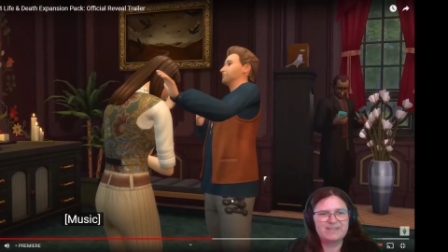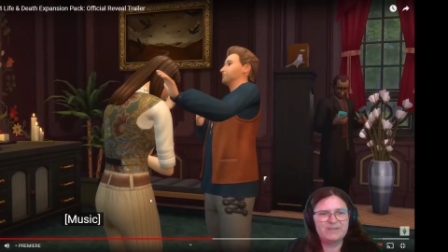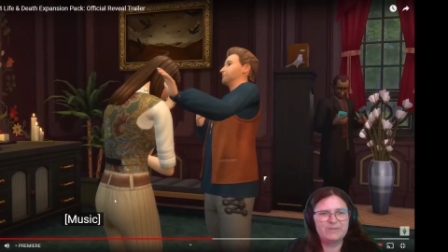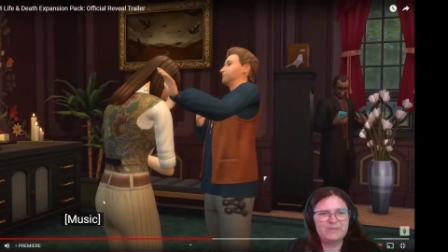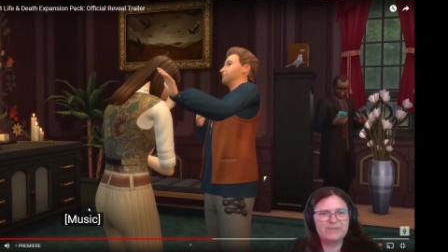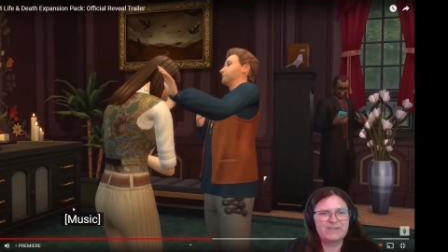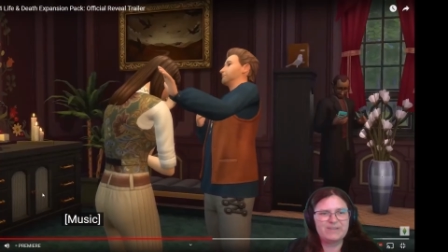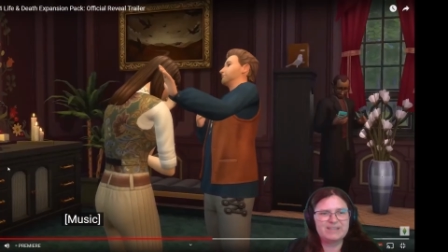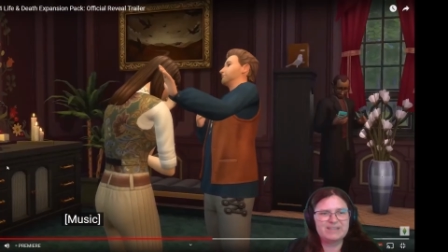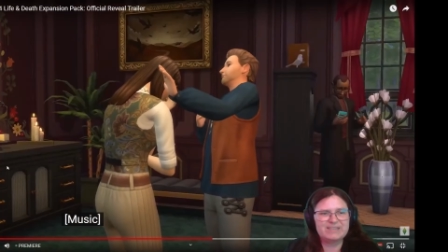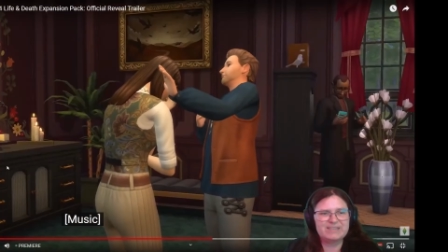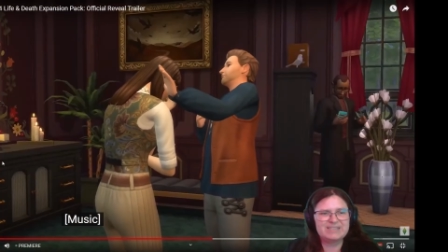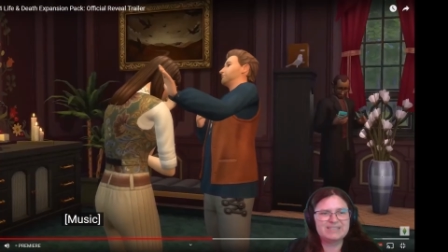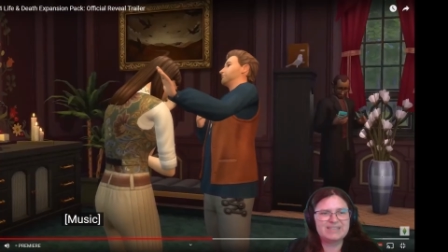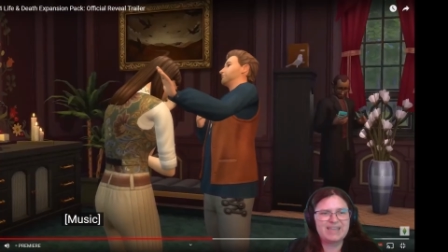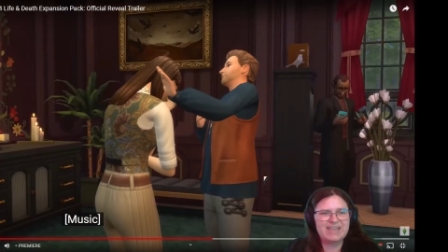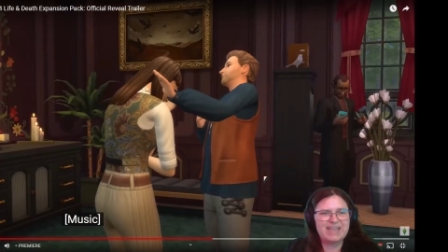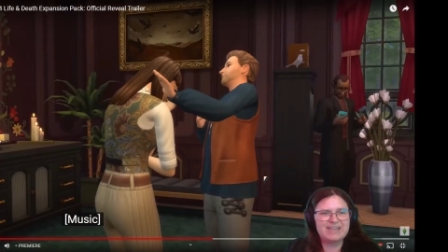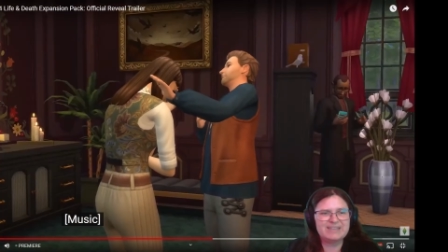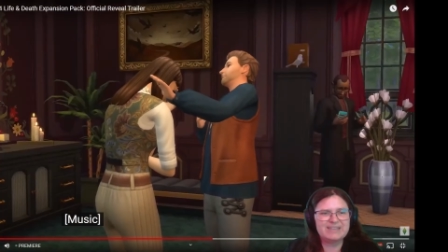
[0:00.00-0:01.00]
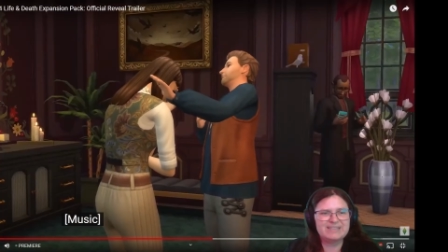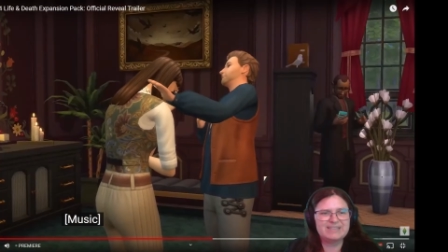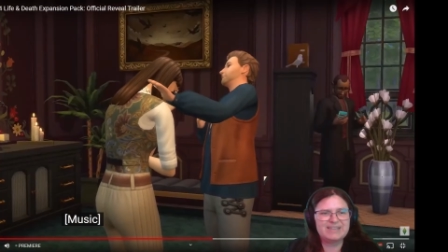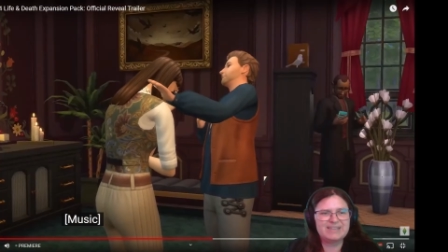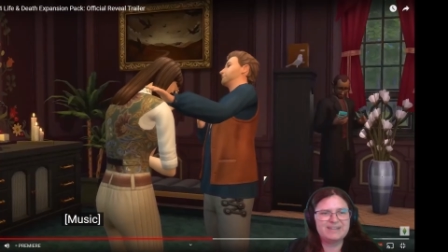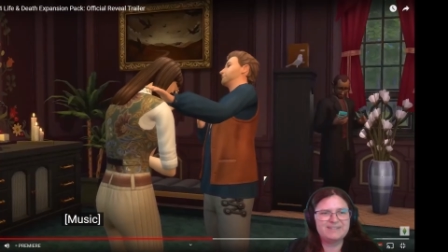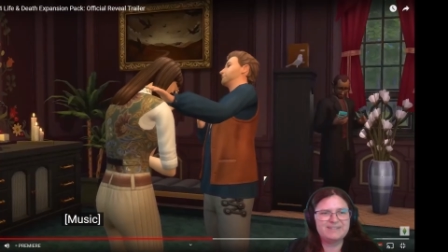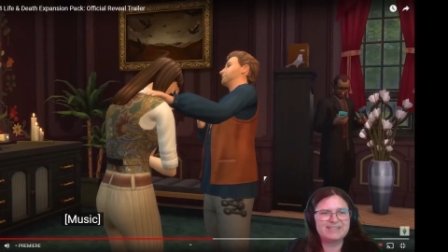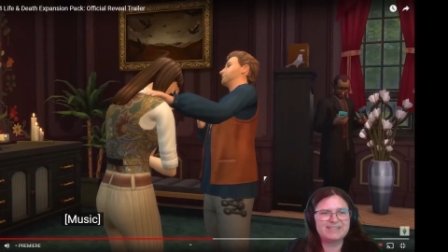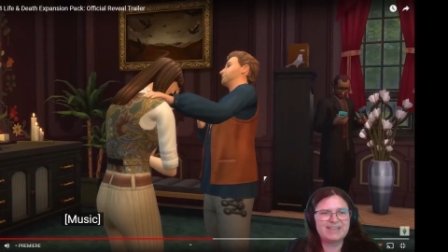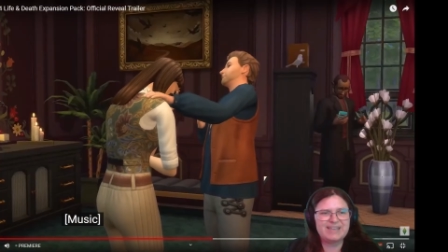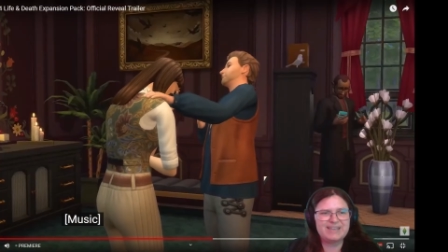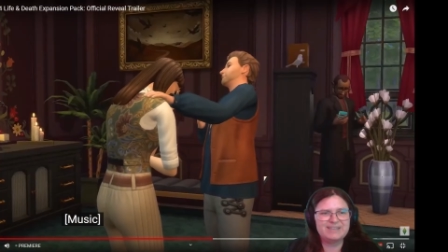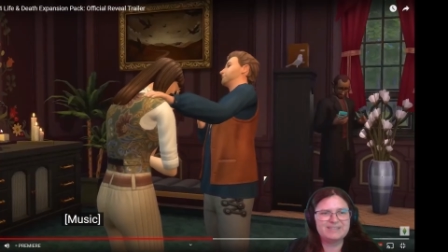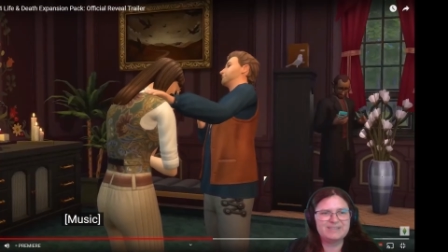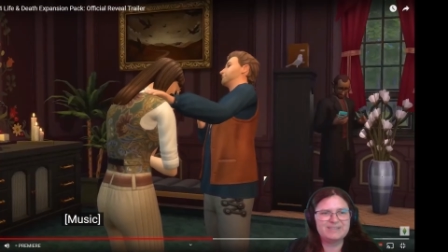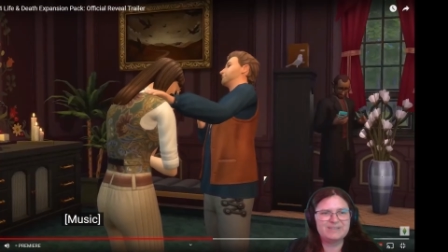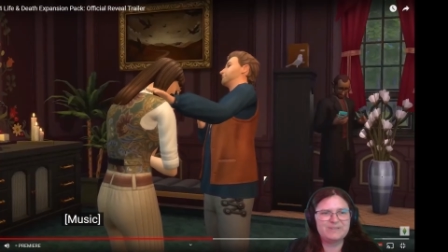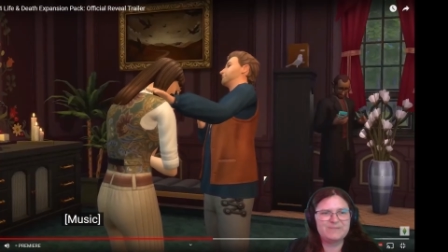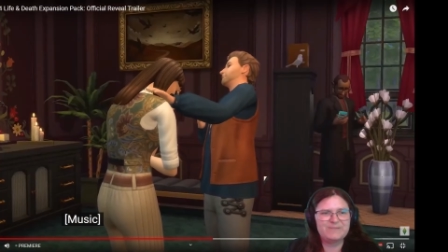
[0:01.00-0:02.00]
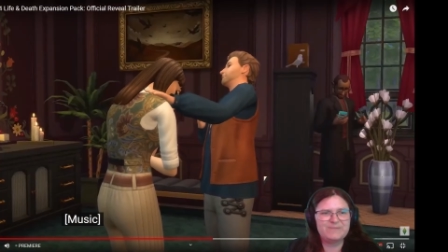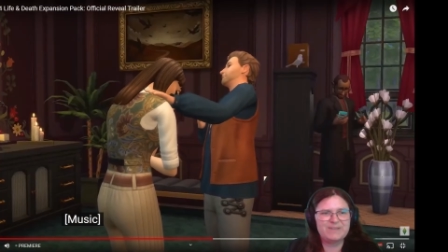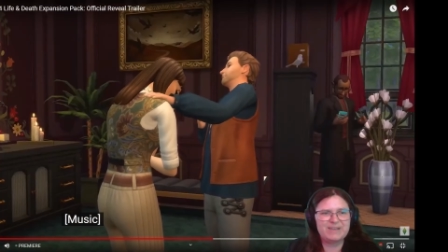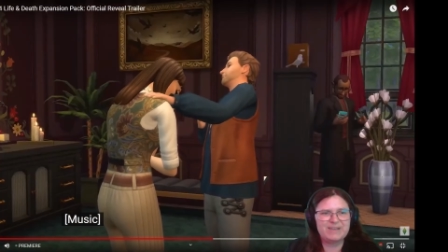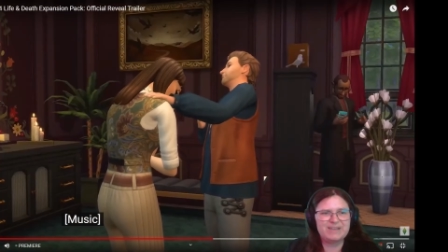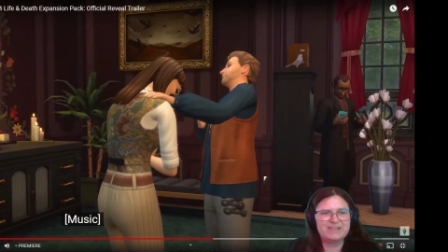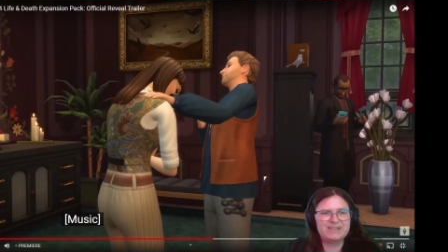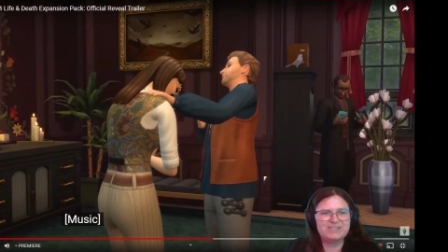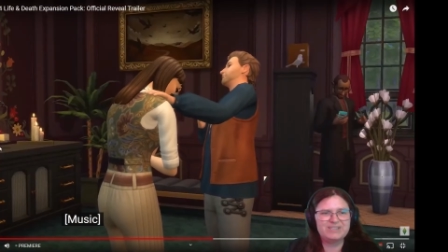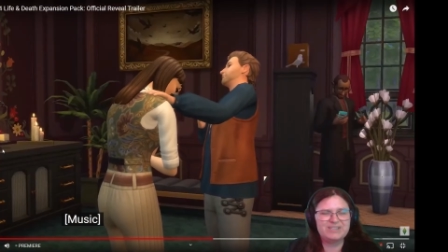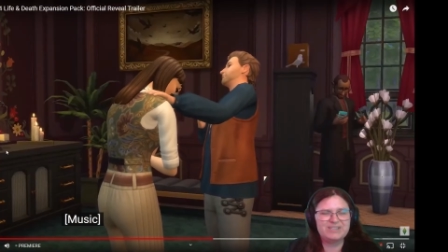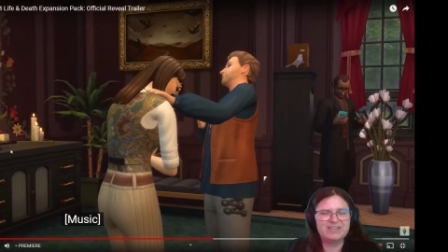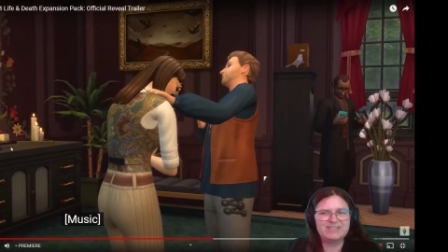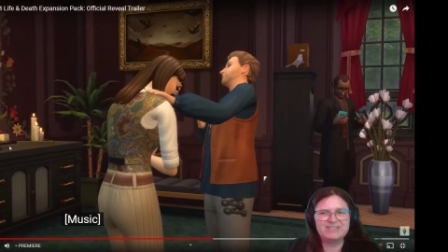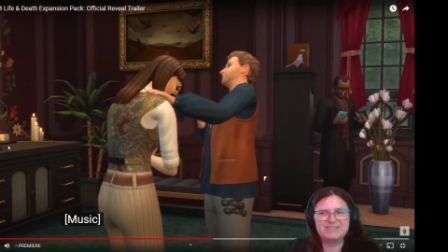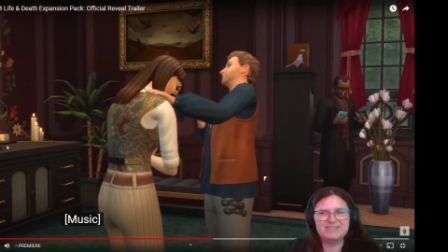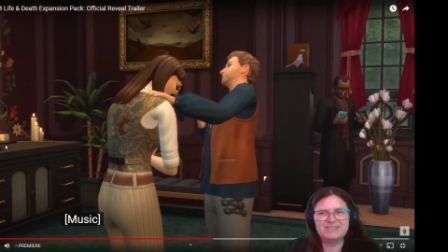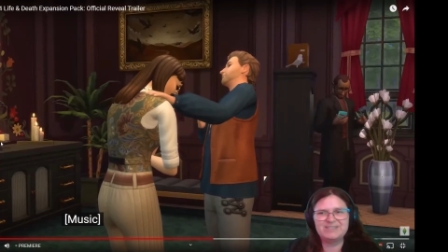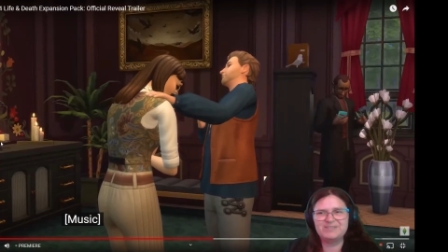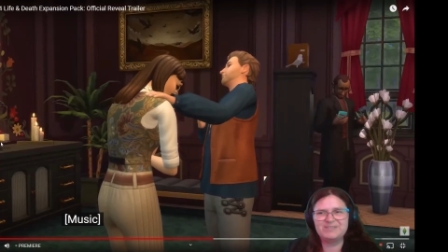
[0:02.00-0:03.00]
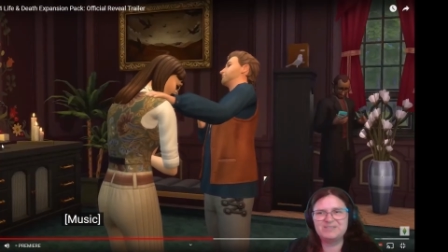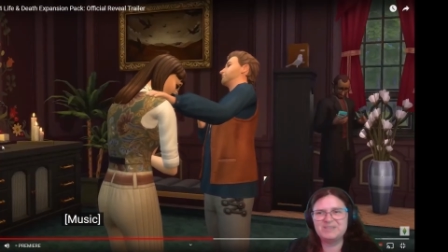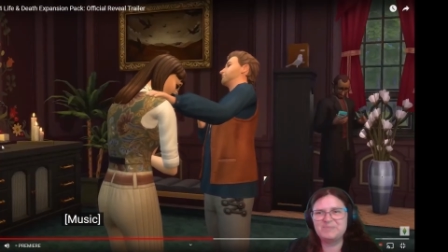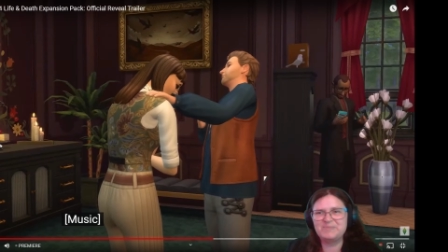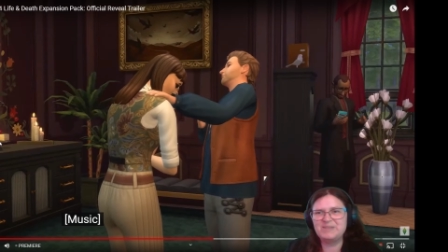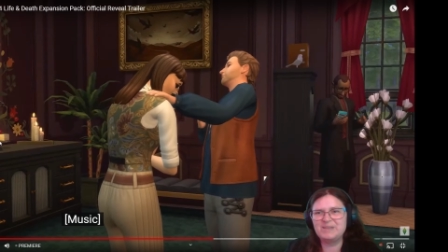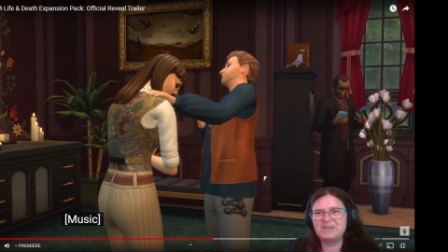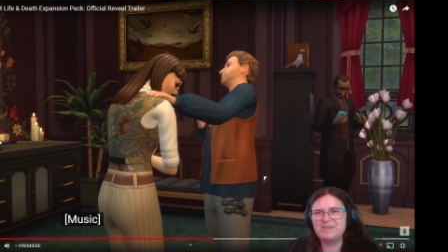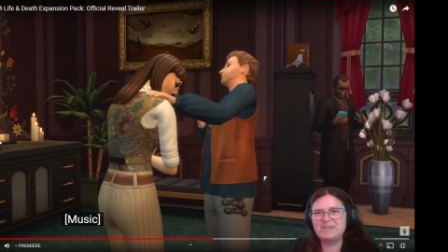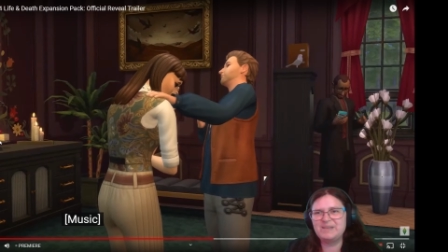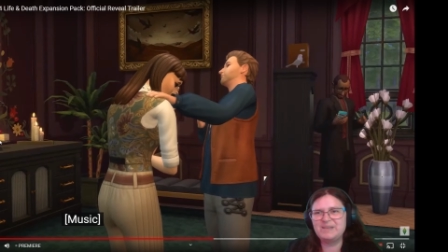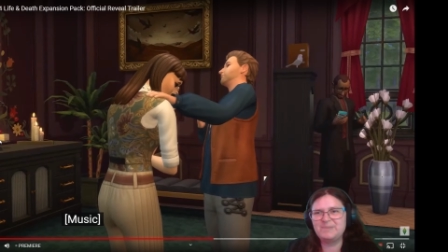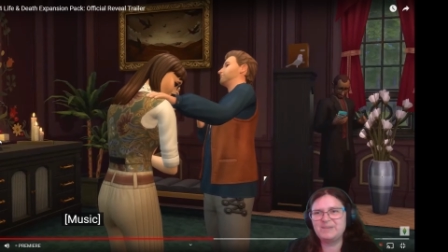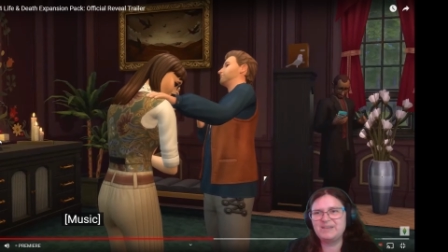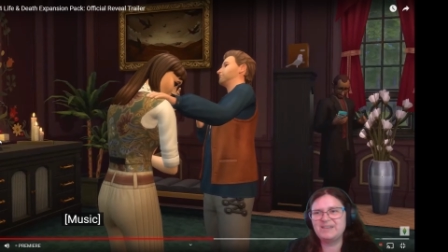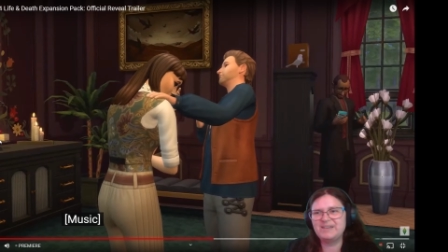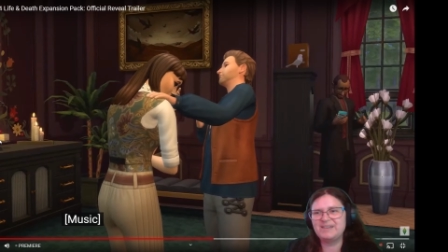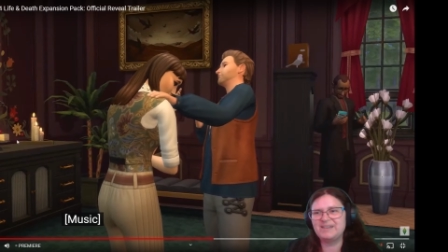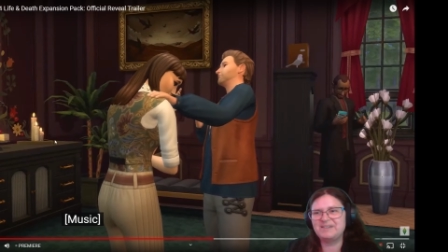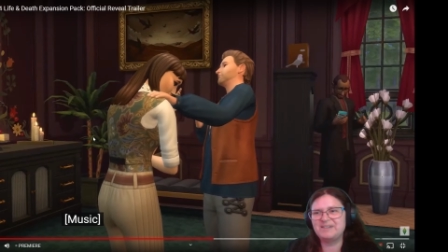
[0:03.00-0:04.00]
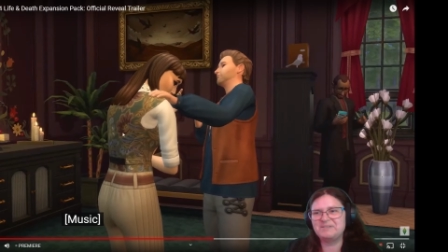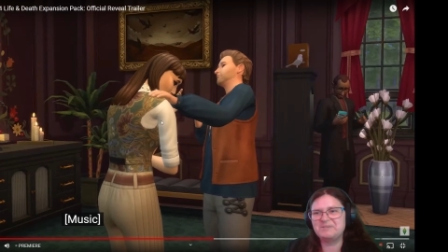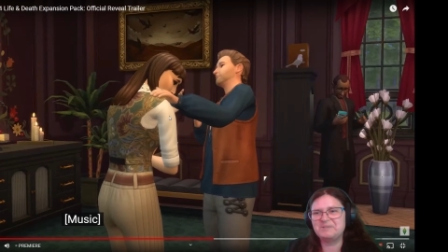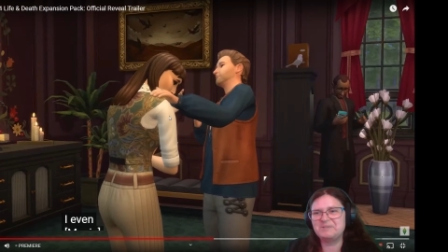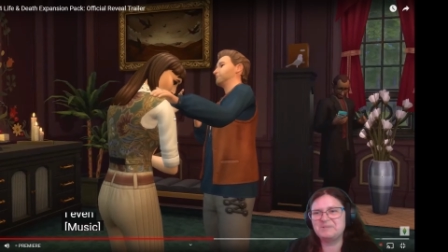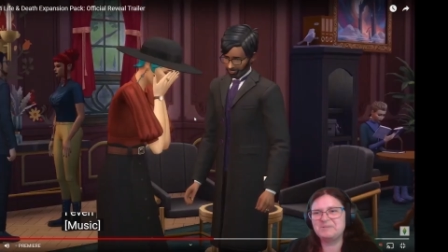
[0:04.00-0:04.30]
we got scales here. Scales of uh, justice or something, maybe? I don't know.